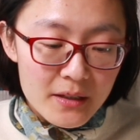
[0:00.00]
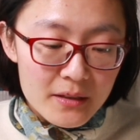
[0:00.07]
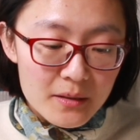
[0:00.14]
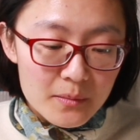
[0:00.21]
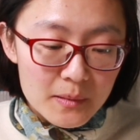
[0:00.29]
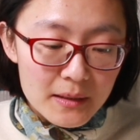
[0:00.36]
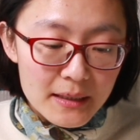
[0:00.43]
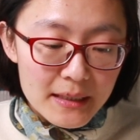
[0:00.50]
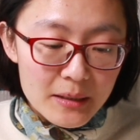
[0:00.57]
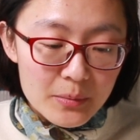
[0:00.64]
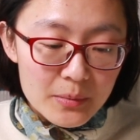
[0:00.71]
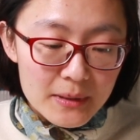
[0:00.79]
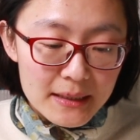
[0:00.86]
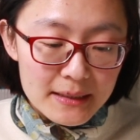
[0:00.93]
The play
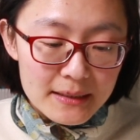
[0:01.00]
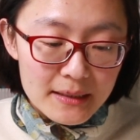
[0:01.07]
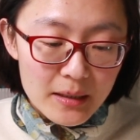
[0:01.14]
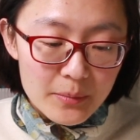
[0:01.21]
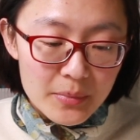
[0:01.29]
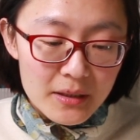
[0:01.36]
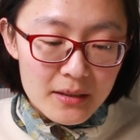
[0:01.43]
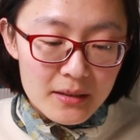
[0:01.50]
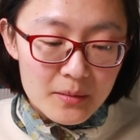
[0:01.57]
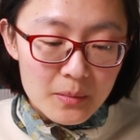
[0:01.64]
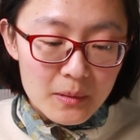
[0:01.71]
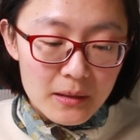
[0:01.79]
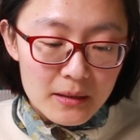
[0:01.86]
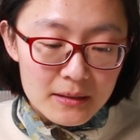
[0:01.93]
breaks up, the
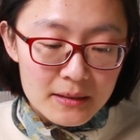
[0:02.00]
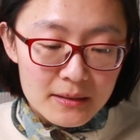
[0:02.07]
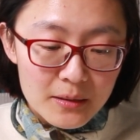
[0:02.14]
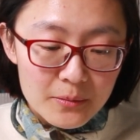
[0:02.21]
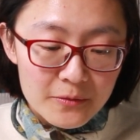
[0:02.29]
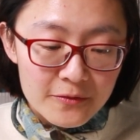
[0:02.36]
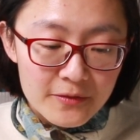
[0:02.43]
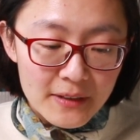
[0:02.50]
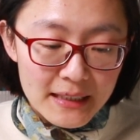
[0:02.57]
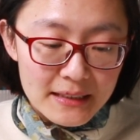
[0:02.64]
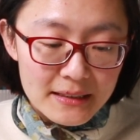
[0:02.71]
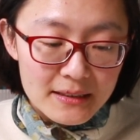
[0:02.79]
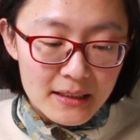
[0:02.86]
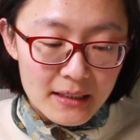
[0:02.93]
blossom
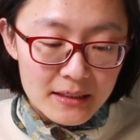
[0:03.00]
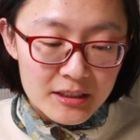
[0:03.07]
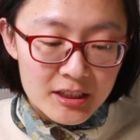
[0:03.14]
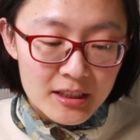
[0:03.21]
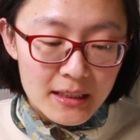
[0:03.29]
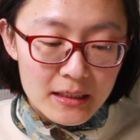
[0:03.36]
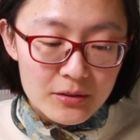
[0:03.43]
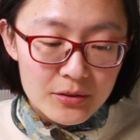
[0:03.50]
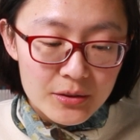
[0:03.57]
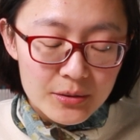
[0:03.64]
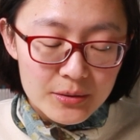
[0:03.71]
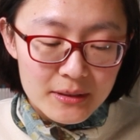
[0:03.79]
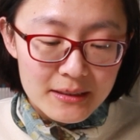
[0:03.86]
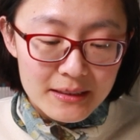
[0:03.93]
fades, and
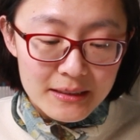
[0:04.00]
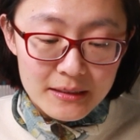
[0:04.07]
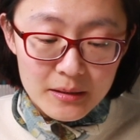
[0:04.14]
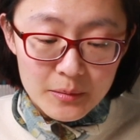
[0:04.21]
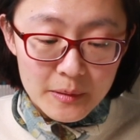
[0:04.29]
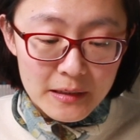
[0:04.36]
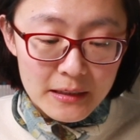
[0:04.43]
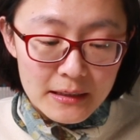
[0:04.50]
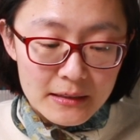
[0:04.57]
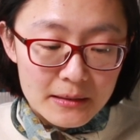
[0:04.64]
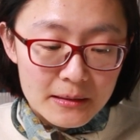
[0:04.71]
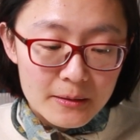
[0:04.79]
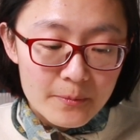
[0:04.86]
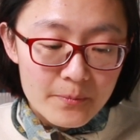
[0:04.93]
childhood
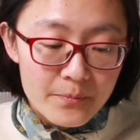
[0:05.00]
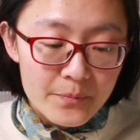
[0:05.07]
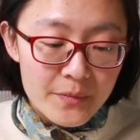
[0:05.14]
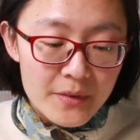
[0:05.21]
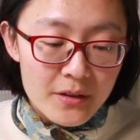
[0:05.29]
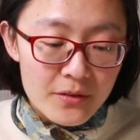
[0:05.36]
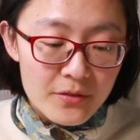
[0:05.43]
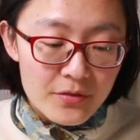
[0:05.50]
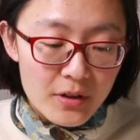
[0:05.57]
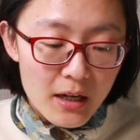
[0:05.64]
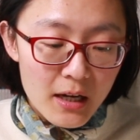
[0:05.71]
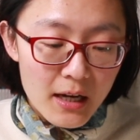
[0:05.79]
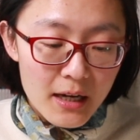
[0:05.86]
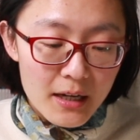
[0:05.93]
disappears. For
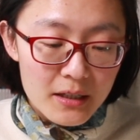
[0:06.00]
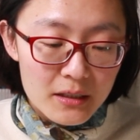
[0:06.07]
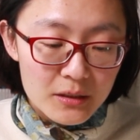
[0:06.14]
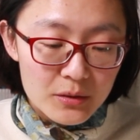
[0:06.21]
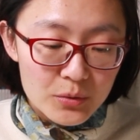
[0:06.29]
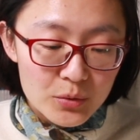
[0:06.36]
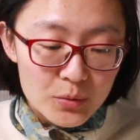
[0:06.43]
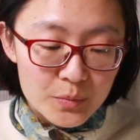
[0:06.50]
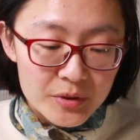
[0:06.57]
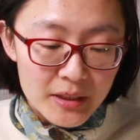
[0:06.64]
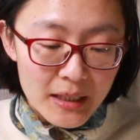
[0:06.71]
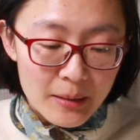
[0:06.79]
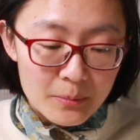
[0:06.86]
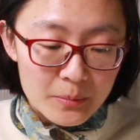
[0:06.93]
higher
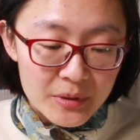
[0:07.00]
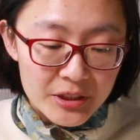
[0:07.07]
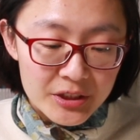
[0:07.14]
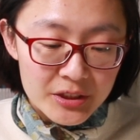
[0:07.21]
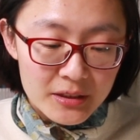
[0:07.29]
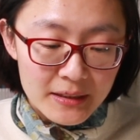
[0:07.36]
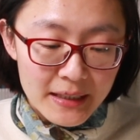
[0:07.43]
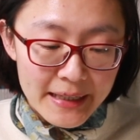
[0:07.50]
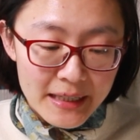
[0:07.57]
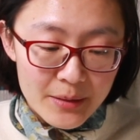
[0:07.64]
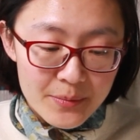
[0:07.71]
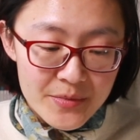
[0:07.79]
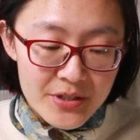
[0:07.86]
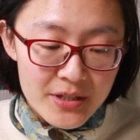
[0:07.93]
dooms ambition
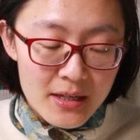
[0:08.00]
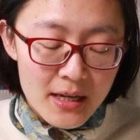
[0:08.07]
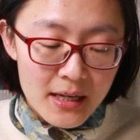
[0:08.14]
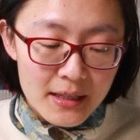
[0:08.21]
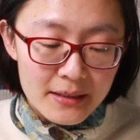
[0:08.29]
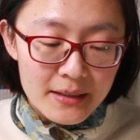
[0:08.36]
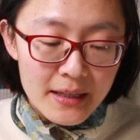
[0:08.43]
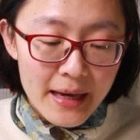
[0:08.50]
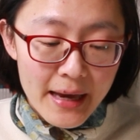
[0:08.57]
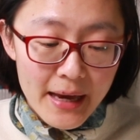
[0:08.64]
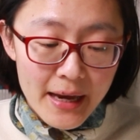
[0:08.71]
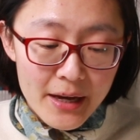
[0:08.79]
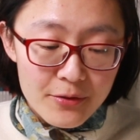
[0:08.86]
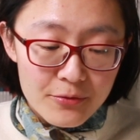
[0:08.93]
aims, and
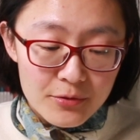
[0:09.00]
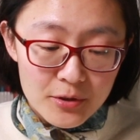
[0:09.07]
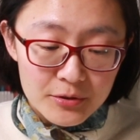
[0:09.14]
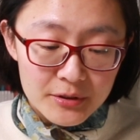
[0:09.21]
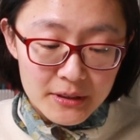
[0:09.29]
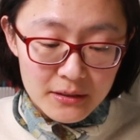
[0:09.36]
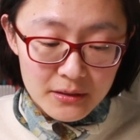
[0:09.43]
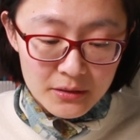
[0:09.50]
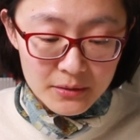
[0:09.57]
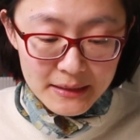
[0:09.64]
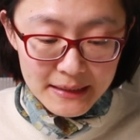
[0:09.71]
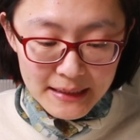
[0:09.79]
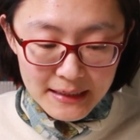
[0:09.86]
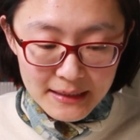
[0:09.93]
care grows into
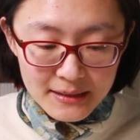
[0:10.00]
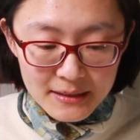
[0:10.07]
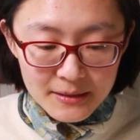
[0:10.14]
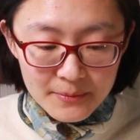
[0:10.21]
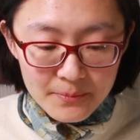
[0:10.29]
years.